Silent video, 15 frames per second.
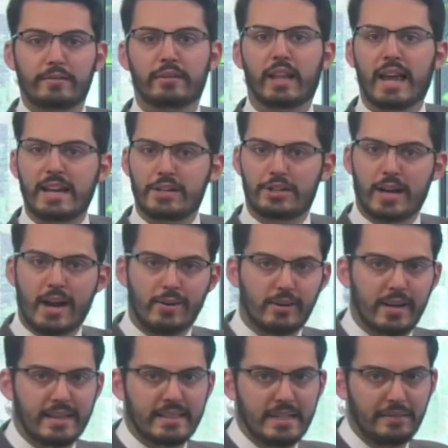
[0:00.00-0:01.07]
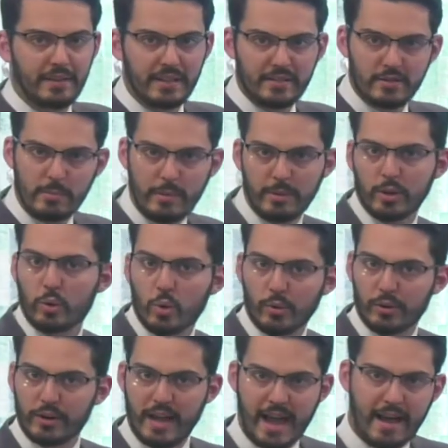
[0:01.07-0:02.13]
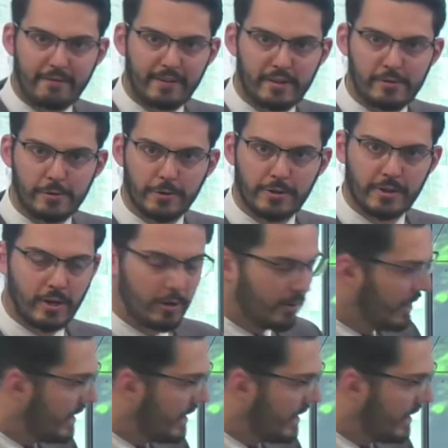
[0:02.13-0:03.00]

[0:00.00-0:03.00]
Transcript: light shower activity, so maybe a quarter, a half inch or so,